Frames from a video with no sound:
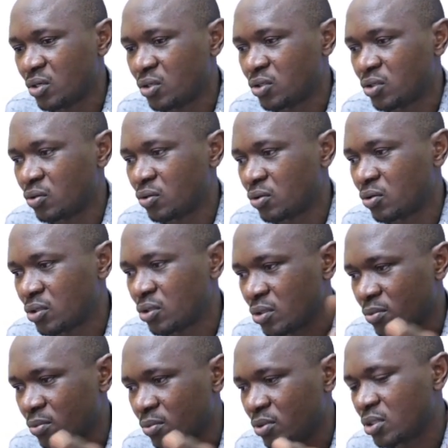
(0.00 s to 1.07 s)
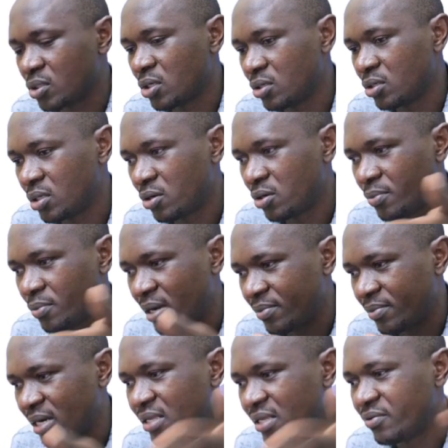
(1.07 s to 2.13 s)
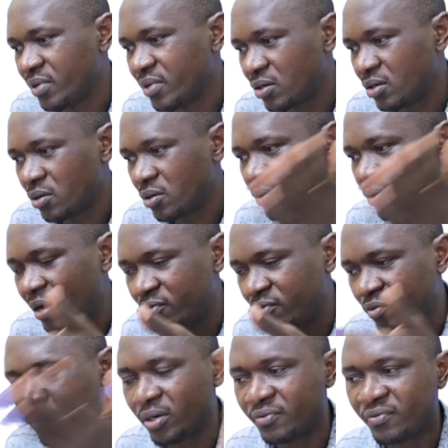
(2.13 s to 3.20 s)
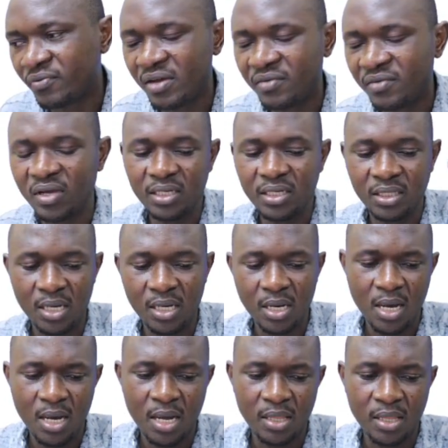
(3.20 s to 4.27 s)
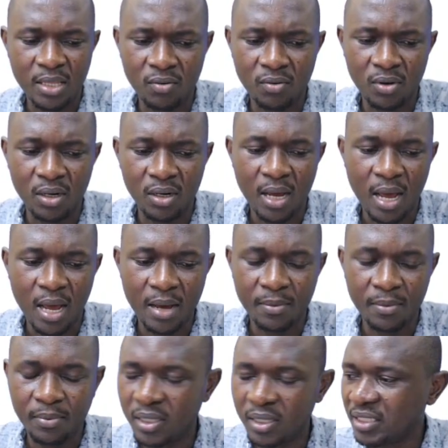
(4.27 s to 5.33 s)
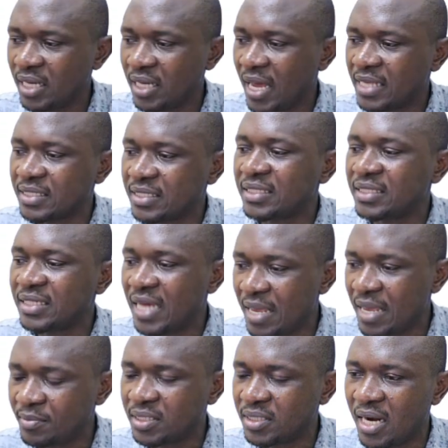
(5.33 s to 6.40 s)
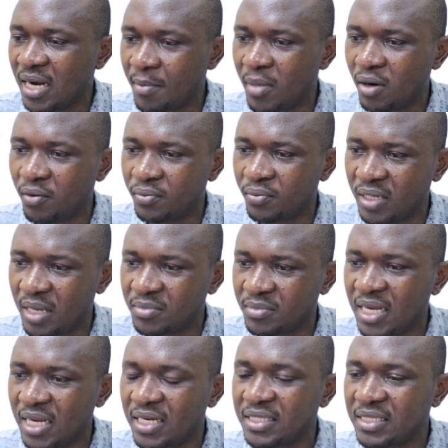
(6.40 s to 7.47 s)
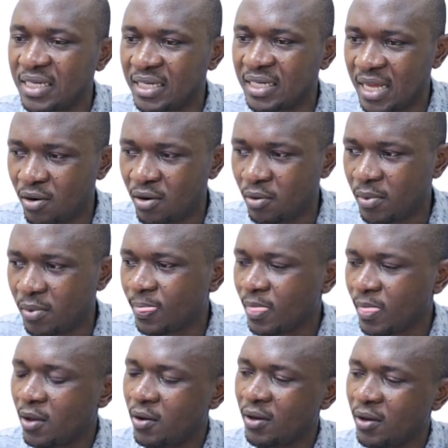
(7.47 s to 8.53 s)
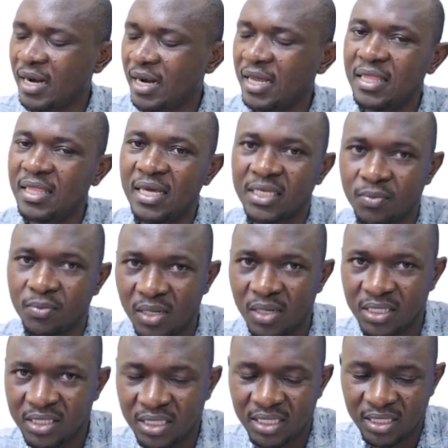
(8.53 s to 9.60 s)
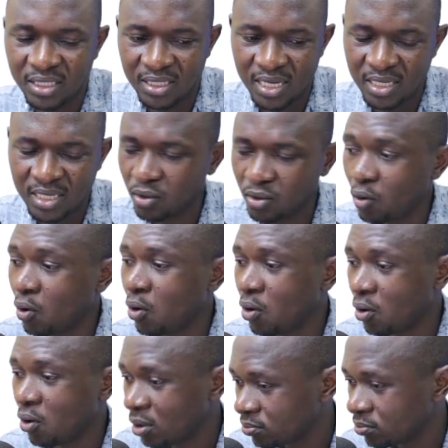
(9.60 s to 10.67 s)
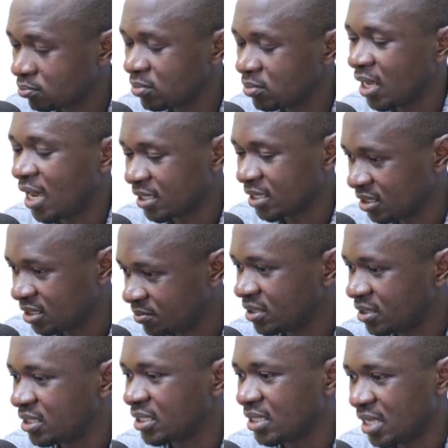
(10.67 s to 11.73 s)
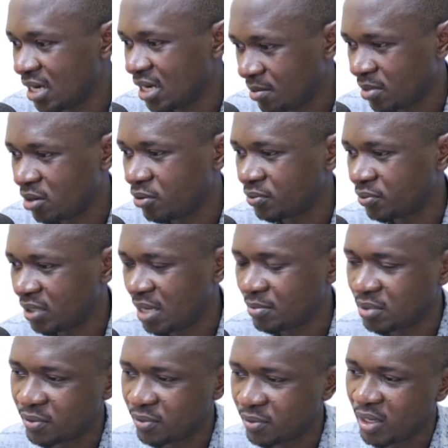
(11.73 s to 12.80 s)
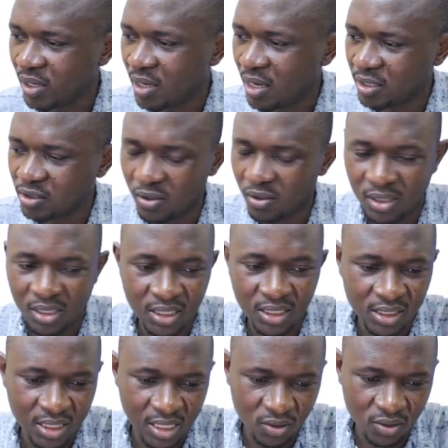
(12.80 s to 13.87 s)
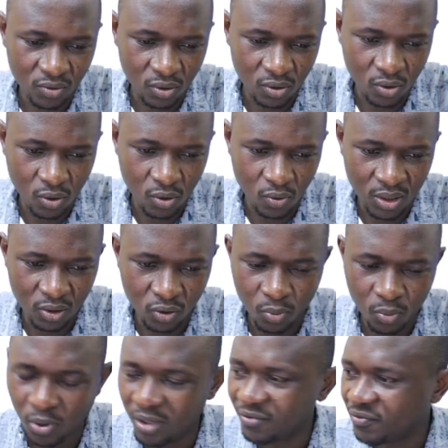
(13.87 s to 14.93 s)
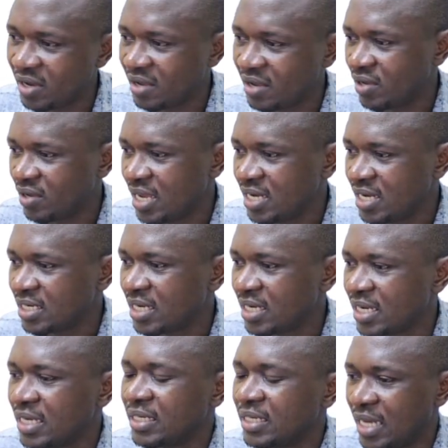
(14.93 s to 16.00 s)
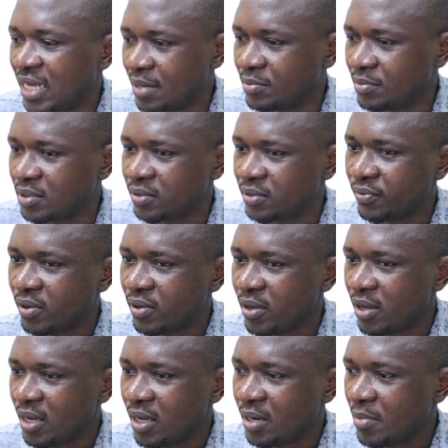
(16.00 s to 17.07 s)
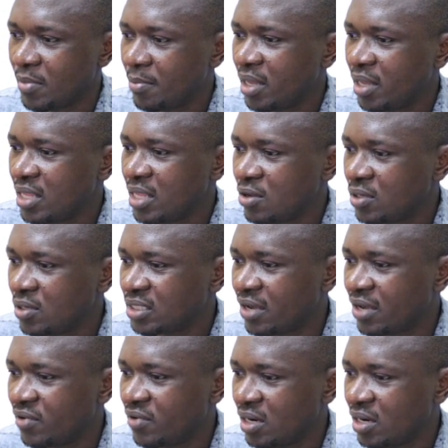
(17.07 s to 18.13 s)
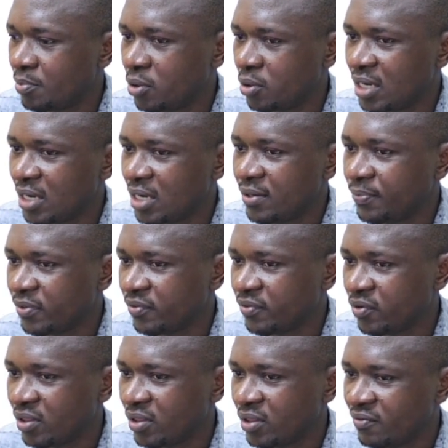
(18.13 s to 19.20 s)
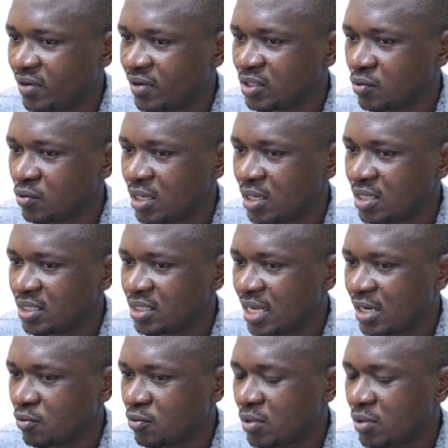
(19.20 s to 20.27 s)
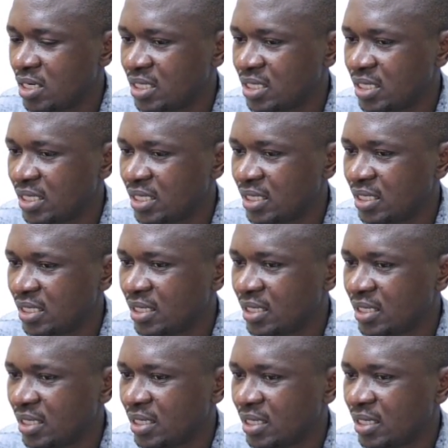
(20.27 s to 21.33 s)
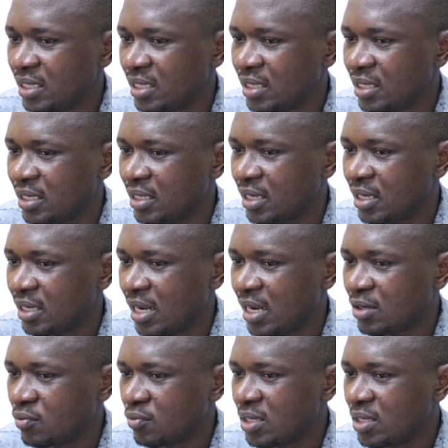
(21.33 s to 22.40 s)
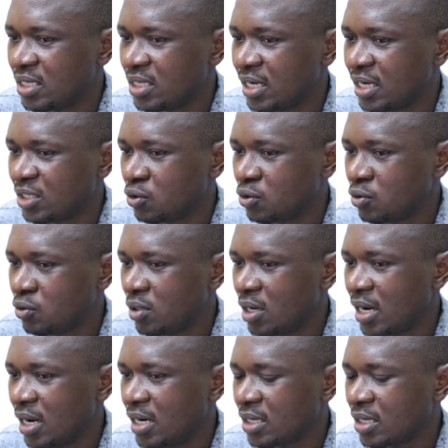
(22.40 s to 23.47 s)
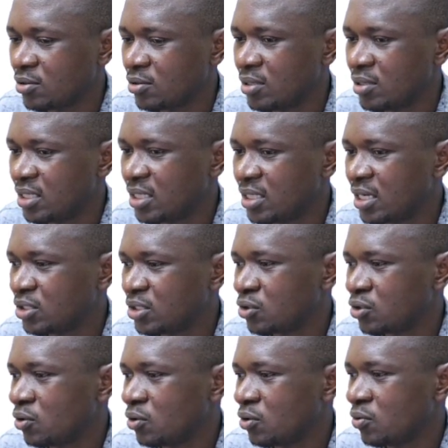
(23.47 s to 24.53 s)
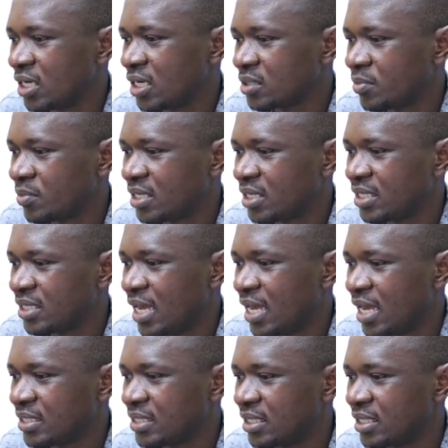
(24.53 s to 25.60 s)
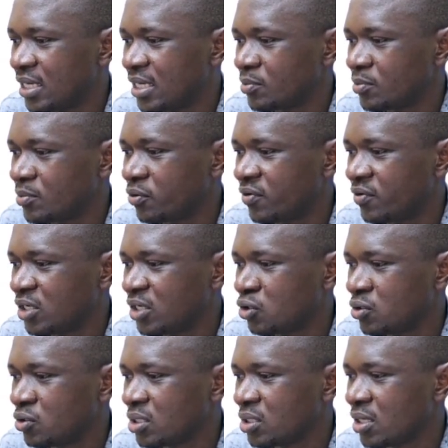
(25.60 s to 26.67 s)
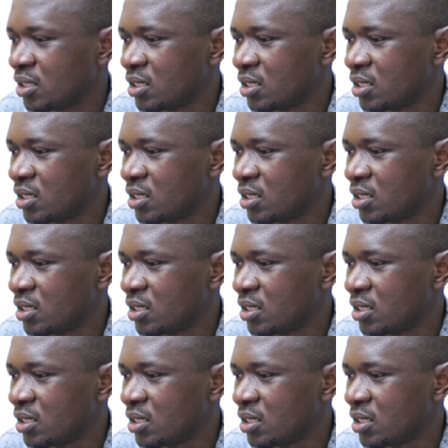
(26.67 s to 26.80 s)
So cost of goods sold over average inventory, we have 2.58. Then we'll have it as times the number of times, that is the turnover. We can either express it in days or the activity, the number of times. And so in this case, we'll go with 2.58 times. Remember, the units are very important. For the first one, these are liquidity ratio. And liquidity ratio, we express the answer in terms of ratios.